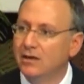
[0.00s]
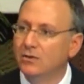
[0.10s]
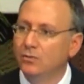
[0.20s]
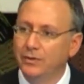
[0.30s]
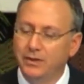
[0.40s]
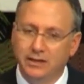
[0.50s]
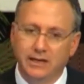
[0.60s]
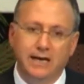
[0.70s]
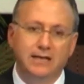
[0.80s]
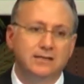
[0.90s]
with the
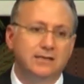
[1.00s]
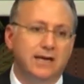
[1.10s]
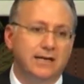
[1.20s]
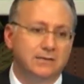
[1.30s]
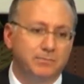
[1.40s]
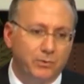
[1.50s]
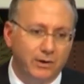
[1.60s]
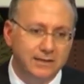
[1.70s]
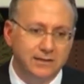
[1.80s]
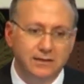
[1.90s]
United States
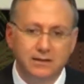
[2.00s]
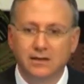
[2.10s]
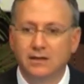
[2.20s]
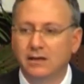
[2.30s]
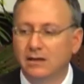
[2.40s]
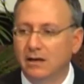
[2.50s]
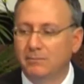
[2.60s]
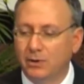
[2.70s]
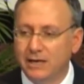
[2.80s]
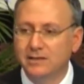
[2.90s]

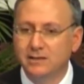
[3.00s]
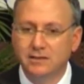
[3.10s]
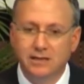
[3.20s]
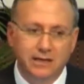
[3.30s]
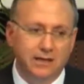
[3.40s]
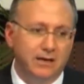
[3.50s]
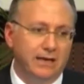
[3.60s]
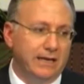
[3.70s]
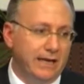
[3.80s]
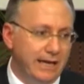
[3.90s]
presence here
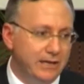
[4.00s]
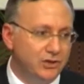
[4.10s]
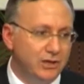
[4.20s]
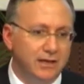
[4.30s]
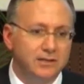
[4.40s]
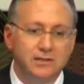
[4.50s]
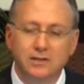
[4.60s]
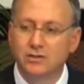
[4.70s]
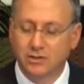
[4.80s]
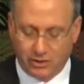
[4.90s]
in Asia
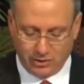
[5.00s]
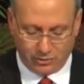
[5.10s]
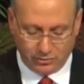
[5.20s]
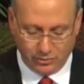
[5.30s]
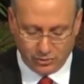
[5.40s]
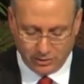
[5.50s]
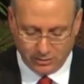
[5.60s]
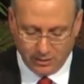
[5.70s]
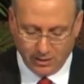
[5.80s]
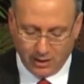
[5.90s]
since the conclusion
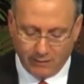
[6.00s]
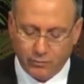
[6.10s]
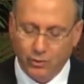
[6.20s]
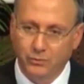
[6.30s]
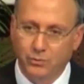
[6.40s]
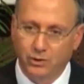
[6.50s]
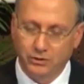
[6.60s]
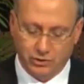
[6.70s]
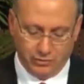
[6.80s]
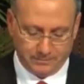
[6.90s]
of World War
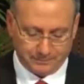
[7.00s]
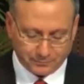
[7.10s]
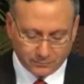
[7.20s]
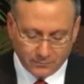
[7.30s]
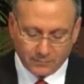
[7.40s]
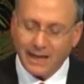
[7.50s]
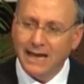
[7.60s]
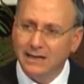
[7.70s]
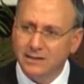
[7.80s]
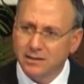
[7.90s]
II.
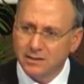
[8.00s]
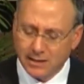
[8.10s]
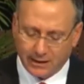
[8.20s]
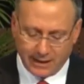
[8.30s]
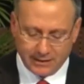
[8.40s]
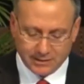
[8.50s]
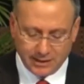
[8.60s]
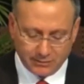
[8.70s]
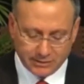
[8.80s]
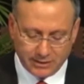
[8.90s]
And it's
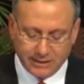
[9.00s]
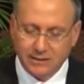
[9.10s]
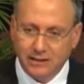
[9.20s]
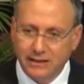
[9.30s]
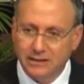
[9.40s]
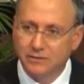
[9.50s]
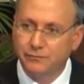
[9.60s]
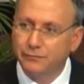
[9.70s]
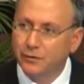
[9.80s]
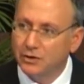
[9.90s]
Secretary Clinton's
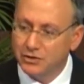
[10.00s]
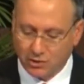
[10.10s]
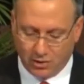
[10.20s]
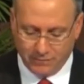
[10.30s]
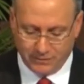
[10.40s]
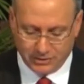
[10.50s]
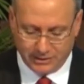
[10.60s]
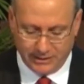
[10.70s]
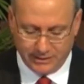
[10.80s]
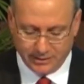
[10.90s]
first
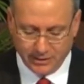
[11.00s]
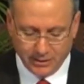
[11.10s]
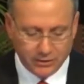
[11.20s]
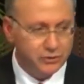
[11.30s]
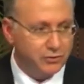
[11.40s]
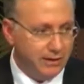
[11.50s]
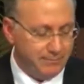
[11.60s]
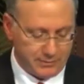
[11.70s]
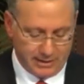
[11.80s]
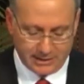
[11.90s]
overseas
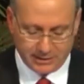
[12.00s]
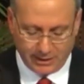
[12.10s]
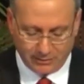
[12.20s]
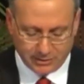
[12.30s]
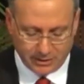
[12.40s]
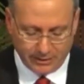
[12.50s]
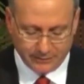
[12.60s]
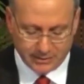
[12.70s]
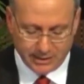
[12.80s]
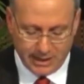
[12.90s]
trip as Secretary of
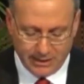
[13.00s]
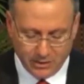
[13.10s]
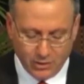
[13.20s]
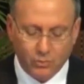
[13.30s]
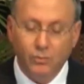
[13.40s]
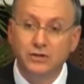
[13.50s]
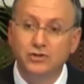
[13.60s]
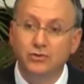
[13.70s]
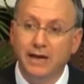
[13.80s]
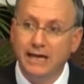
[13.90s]
State was
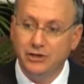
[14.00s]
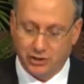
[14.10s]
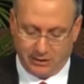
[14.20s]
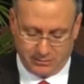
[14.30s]
to Asia.